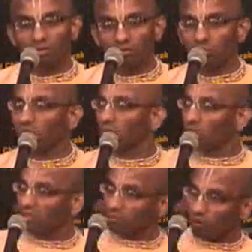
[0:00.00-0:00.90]
No, no,
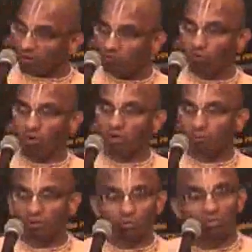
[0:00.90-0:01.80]
he got involved,
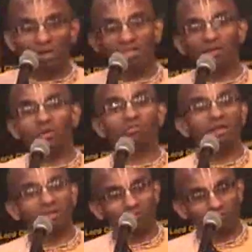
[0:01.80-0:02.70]
but through that he
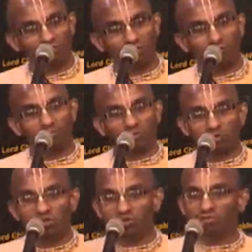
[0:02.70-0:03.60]
glorified Krishna. So
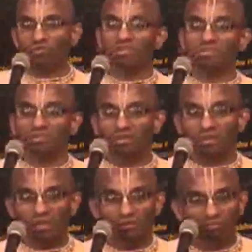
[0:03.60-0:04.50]
each of us,
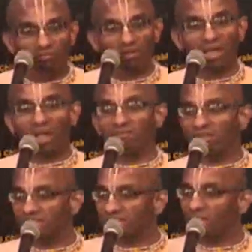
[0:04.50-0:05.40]
if we have the
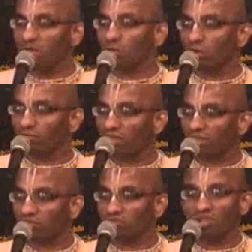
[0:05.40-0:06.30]
desire to glorify
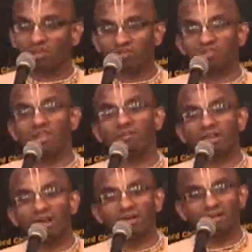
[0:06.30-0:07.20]
Krishna, Krishna will
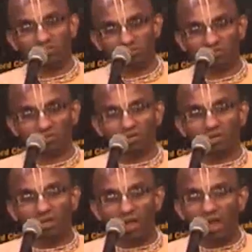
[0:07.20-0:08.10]
guide us.
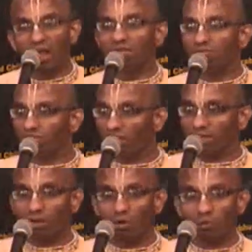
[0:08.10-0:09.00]
And we'll
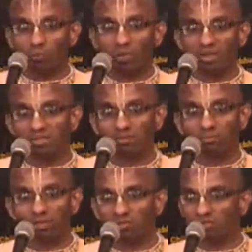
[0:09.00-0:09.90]
find out ways in
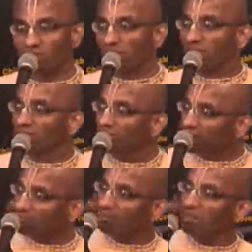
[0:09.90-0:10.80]
which,
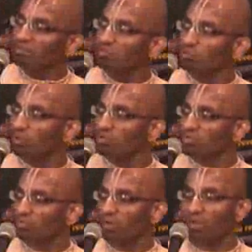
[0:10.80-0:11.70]
even in
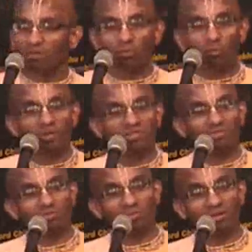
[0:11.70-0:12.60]
situations where nobody
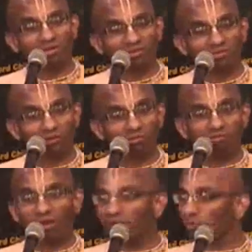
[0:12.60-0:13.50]
seems to be interested, we'll
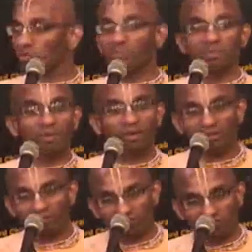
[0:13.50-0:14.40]
find out some people are
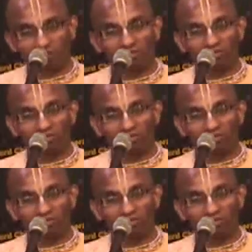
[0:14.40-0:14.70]
interested.